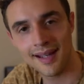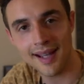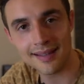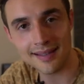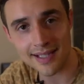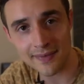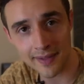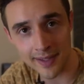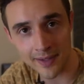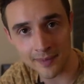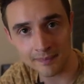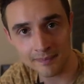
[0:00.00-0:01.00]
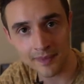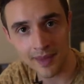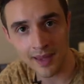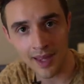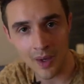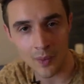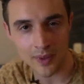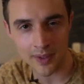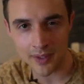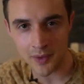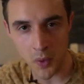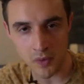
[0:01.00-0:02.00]
In this video,
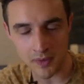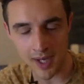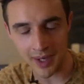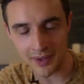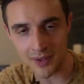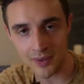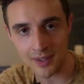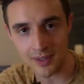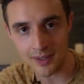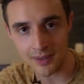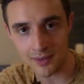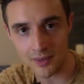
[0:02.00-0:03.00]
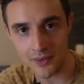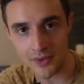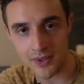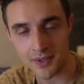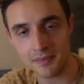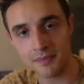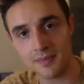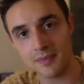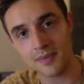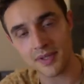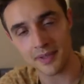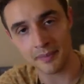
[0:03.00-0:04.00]
we're going to go over how you can use
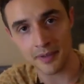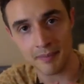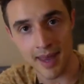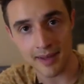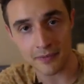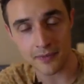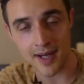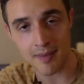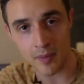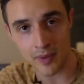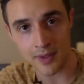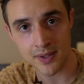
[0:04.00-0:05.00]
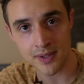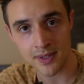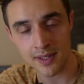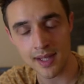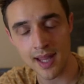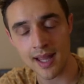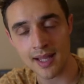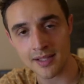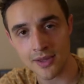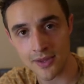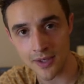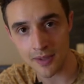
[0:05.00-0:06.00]
some hermetic frameworks as
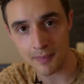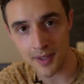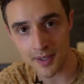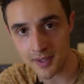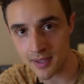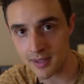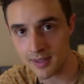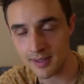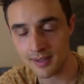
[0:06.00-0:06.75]
a therapist,